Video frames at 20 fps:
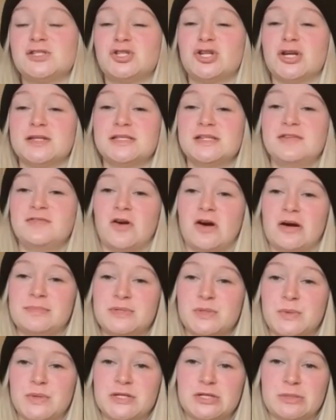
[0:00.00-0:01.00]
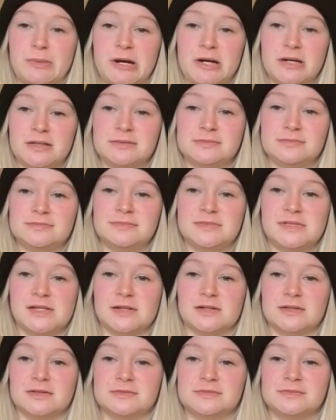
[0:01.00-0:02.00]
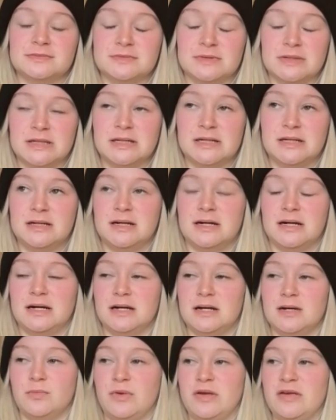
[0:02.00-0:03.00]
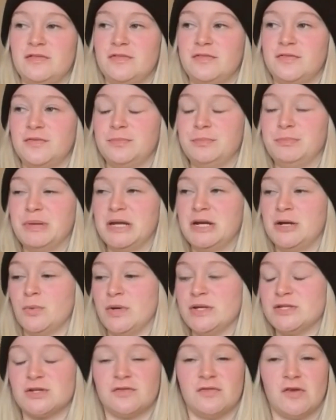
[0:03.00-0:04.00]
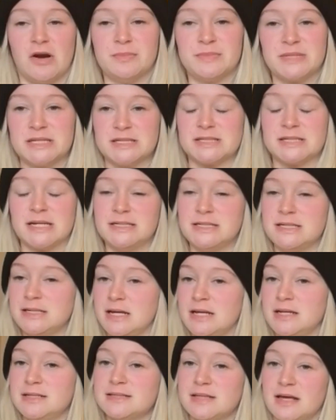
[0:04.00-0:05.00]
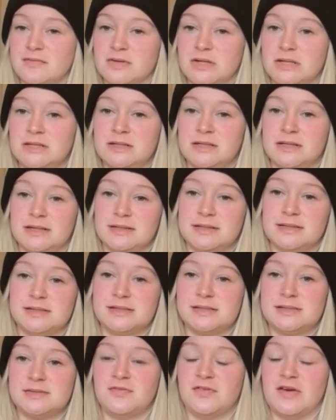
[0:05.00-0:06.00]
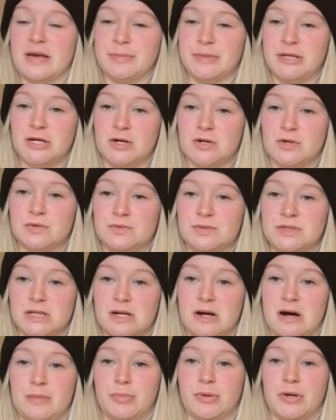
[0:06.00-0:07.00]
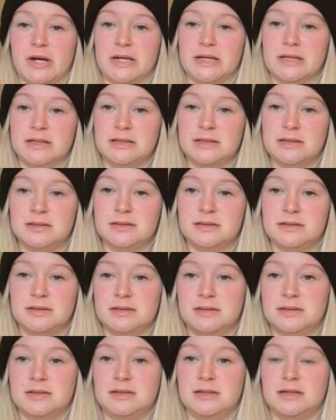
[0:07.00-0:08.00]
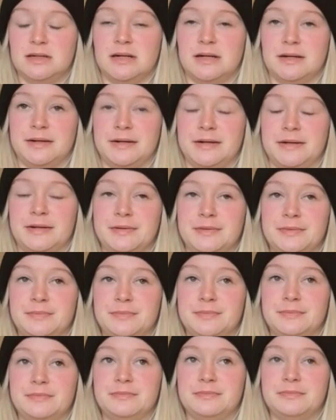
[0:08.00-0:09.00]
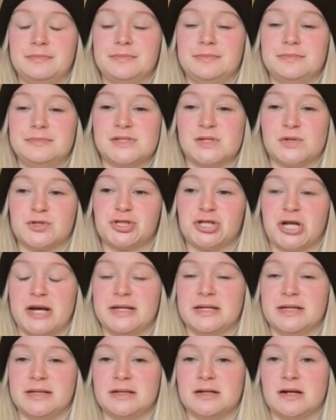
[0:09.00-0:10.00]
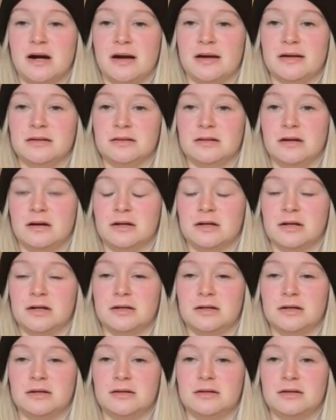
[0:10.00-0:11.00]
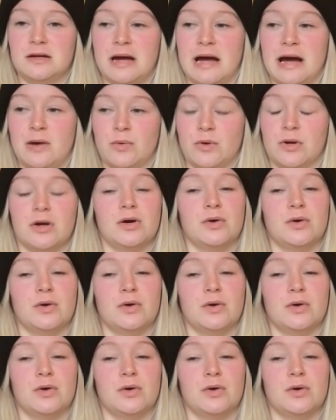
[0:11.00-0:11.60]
Chelsea Farms Oyster Bar. So we've been an oyster farm since 1987. It's family owned and operated. So Shina and Kyle are our